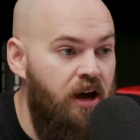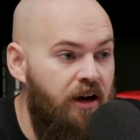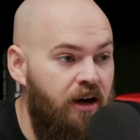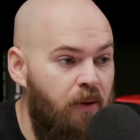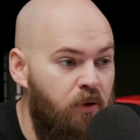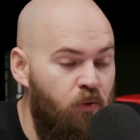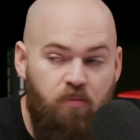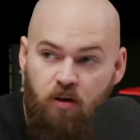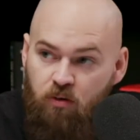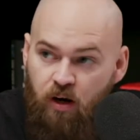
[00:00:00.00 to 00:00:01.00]
And I mean,
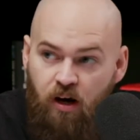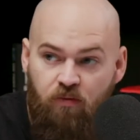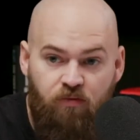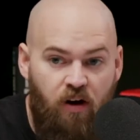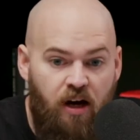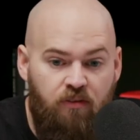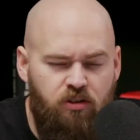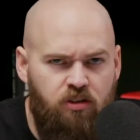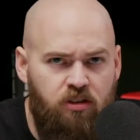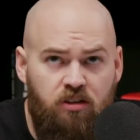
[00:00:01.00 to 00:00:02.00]
we've been around
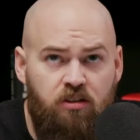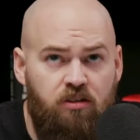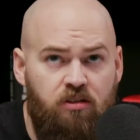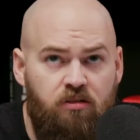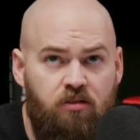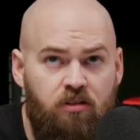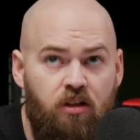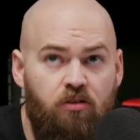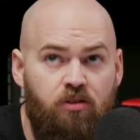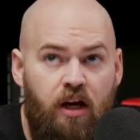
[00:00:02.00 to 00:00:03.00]
5-6
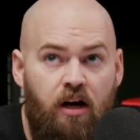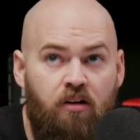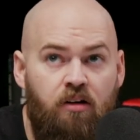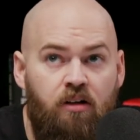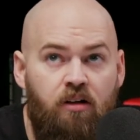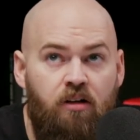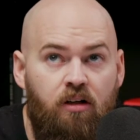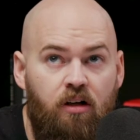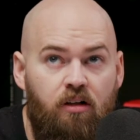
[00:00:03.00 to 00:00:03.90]
years now. Yeah.